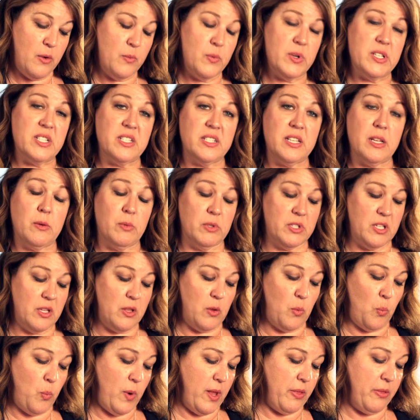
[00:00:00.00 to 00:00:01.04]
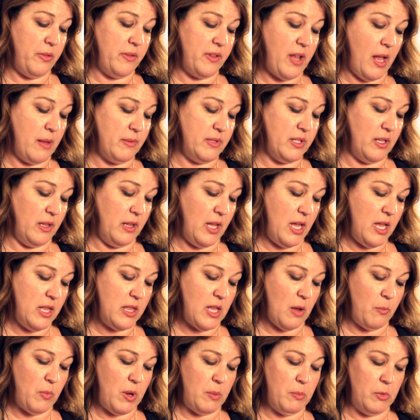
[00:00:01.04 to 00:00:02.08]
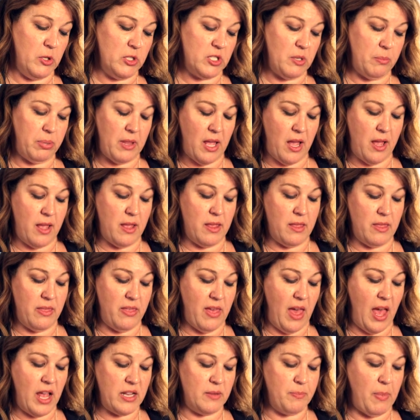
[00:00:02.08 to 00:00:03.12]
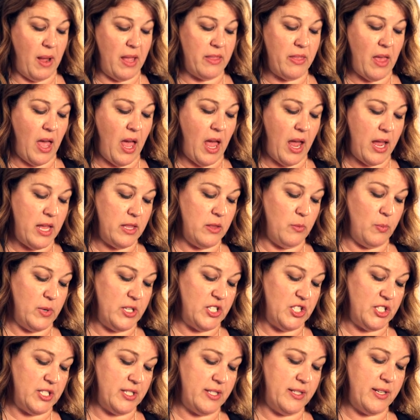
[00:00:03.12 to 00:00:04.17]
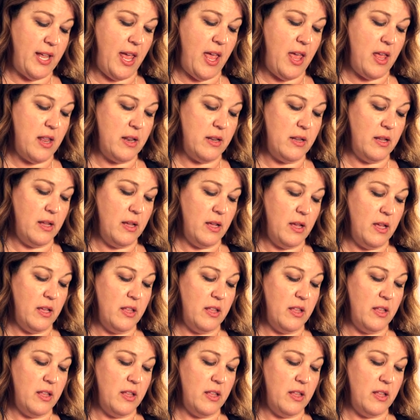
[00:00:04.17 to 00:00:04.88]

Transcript: which is equal to the width times the length, and we multiply that by the height, which is 10.